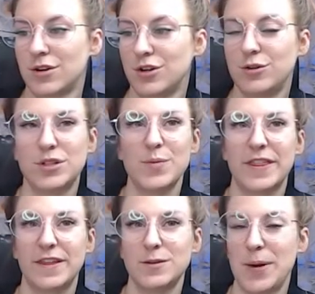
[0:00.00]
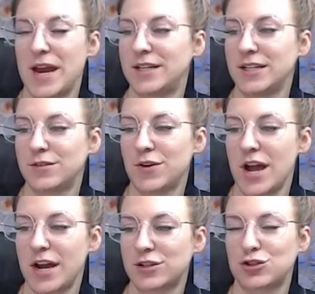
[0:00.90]
You submit these paintings
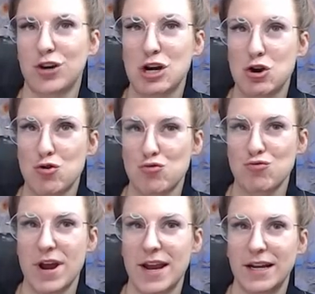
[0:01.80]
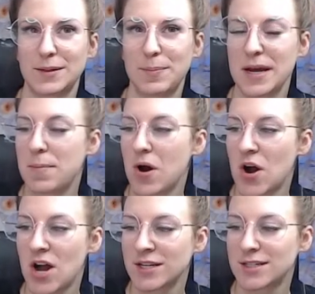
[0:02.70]
for extra credit, Big
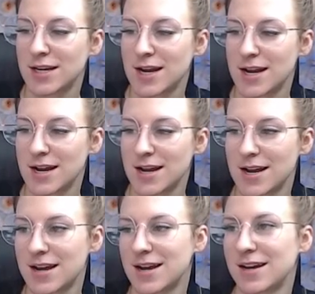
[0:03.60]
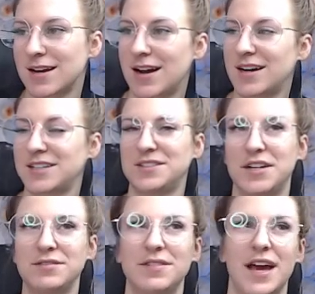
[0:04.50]
Pot? I
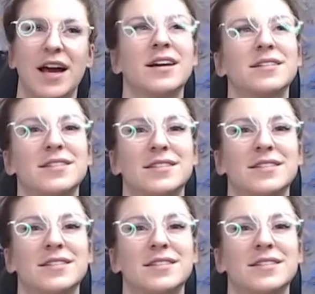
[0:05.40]
love that.